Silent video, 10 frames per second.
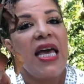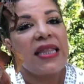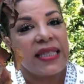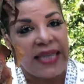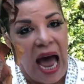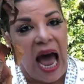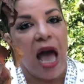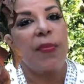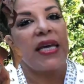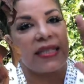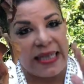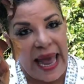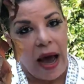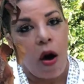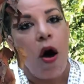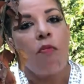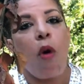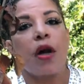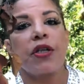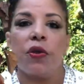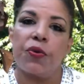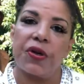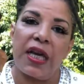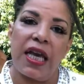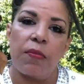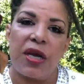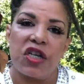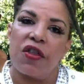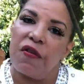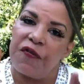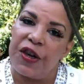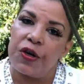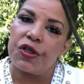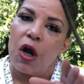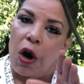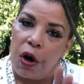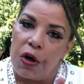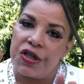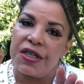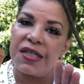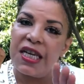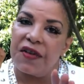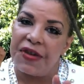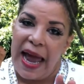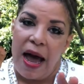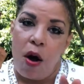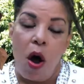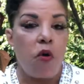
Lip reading: The time is now. Martin Luther King mentioned the fierce urgency of now,